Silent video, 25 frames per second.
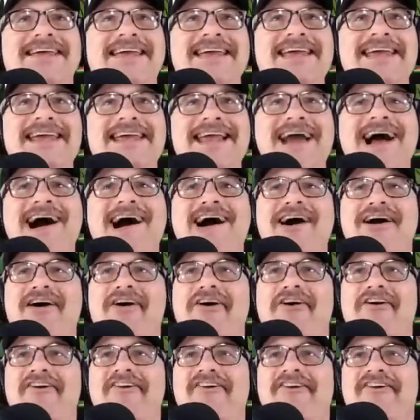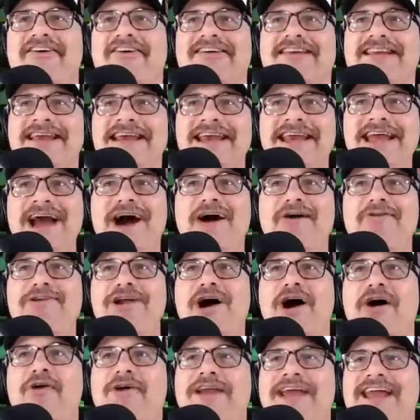Yo! Yo,
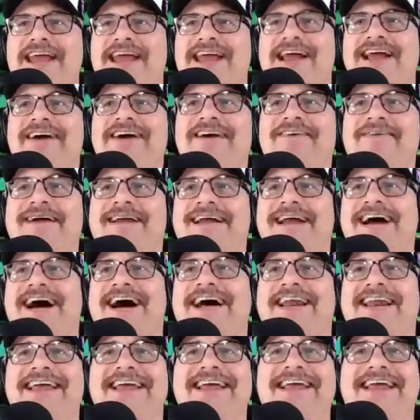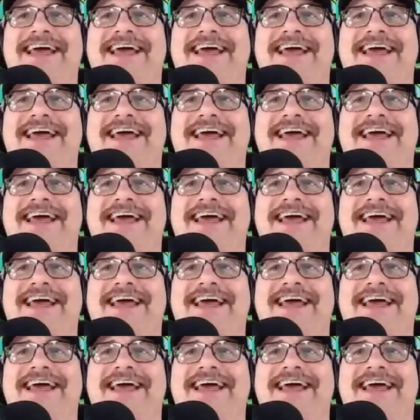doggy! Oh my god.